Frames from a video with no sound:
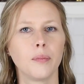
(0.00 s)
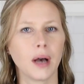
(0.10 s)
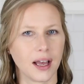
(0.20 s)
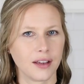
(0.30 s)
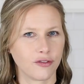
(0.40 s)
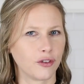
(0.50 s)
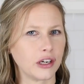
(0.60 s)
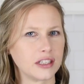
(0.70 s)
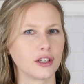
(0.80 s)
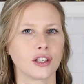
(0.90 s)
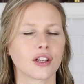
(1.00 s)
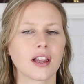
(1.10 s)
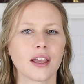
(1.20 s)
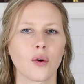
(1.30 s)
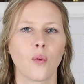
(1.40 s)
But for it to
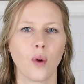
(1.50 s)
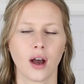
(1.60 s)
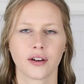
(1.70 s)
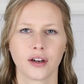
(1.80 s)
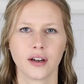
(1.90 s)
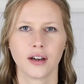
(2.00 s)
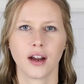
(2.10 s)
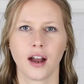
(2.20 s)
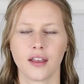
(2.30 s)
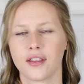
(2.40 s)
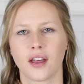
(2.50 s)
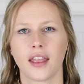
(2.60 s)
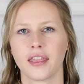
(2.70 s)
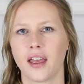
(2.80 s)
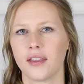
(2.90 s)
look like water, I
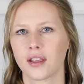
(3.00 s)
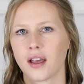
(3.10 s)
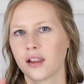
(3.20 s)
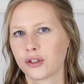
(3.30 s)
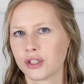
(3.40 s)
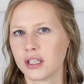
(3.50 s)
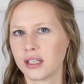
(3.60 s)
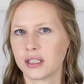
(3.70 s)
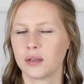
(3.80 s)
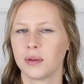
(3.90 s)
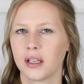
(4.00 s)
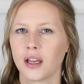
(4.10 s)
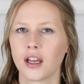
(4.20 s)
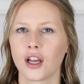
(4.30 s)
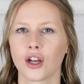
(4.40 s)
thought that the colors needed to be
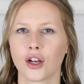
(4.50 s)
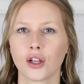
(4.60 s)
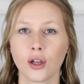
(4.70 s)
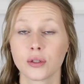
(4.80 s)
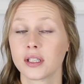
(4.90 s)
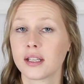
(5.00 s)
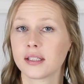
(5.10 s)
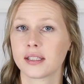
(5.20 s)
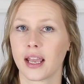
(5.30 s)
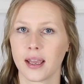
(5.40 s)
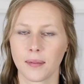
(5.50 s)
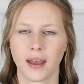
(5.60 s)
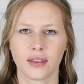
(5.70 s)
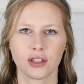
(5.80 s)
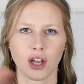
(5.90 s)
close to the same
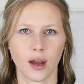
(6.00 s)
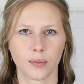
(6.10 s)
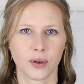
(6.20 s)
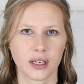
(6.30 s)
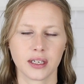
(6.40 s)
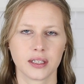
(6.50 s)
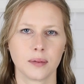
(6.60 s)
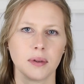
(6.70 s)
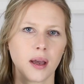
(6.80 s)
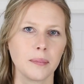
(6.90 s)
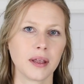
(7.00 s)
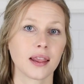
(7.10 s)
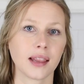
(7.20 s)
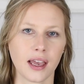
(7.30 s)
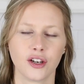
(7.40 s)
and the top one needed to be a
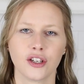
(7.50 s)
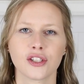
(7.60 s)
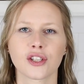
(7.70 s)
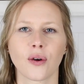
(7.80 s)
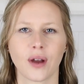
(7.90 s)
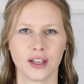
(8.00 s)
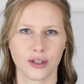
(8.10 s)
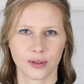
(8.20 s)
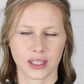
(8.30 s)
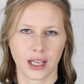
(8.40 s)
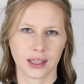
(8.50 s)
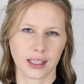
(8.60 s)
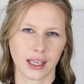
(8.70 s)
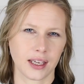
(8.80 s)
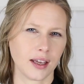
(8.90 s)
bit lighter. So I used a
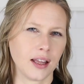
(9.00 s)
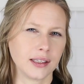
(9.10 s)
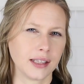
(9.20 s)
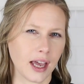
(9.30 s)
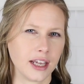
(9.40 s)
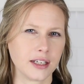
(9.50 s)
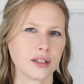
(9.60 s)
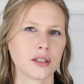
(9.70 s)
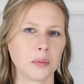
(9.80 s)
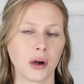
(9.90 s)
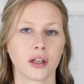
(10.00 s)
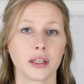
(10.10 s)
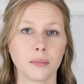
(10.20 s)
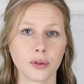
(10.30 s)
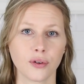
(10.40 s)
like a light
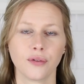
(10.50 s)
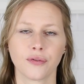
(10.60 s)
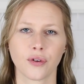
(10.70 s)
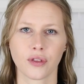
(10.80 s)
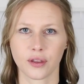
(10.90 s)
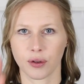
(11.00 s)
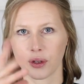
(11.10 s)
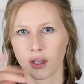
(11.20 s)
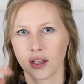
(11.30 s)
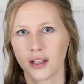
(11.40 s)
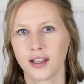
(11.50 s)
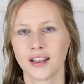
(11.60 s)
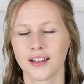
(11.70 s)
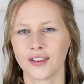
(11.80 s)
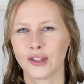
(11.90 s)
sparkly blue for the
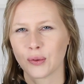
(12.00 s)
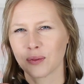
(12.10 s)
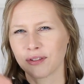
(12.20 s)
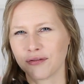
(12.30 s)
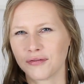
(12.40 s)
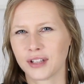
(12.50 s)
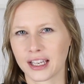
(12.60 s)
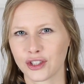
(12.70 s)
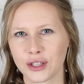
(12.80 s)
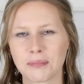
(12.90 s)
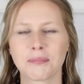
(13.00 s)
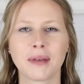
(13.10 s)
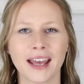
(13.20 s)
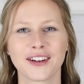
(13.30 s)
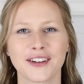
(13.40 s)
the reflection
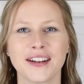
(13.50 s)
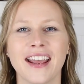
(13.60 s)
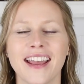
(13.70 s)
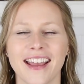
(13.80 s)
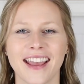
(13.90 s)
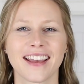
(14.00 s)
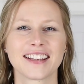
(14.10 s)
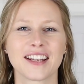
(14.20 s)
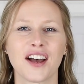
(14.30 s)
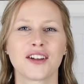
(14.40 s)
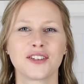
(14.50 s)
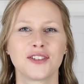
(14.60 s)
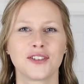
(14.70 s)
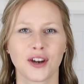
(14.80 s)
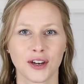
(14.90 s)
pattern and a
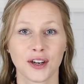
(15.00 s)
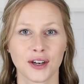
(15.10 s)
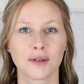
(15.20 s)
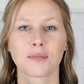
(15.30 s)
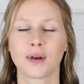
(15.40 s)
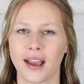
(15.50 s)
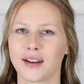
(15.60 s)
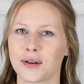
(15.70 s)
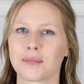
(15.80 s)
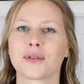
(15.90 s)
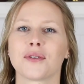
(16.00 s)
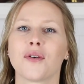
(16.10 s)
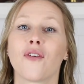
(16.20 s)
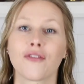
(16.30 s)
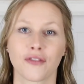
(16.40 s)
darker, brighter blue
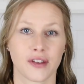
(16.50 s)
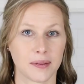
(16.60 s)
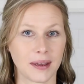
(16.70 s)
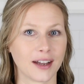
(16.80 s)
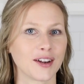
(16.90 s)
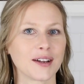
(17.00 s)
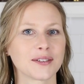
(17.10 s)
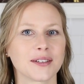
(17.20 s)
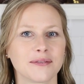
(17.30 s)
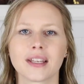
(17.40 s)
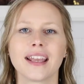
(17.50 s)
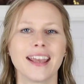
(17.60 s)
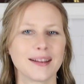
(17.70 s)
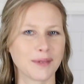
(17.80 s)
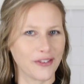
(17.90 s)
for the background.
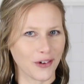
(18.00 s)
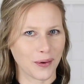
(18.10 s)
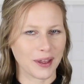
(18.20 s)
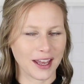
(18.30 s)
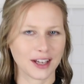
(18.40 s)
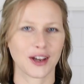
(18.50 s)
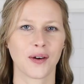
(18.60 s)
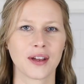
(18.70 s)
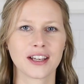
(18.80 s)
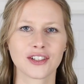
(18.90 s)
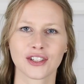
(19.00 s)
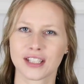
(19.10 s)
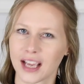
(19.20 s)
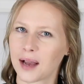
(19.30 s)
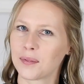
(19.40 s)
And before we get going,
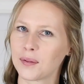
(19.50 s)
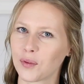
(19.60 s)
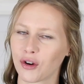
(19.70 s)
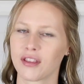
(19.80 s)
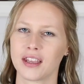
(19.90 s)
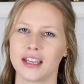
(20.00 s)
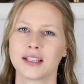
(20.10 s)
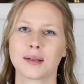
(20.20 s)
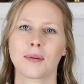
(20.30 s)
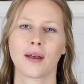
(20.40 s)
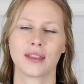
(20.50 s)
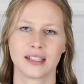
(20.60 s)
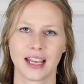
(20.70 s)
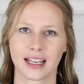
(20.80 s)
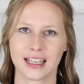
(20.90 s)
just a couple more things about the
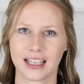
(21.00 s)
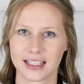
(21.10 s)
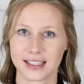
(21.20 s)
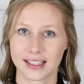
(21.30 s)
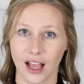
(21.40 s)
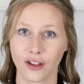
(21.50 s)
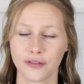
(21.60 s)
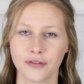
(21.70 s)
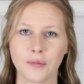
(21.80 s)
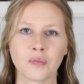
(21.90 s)
technique itself.